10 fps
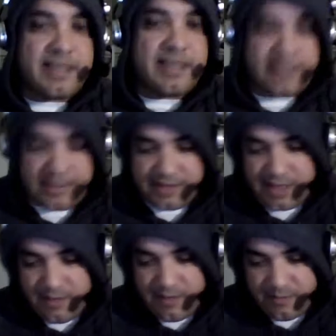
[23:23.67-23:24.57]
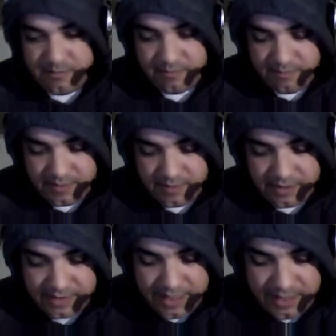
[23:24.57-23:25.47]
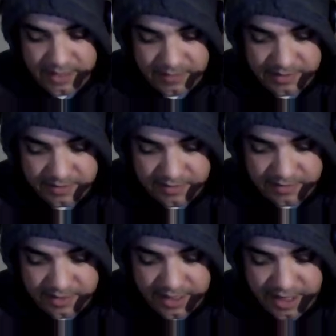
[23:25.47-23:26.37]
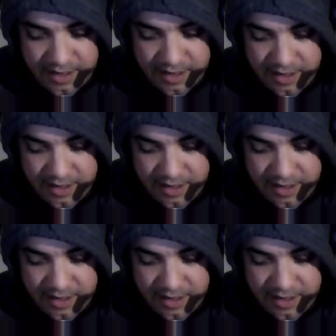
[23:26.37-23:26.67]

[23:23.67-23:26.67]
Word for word: Like that's not even that's not even like I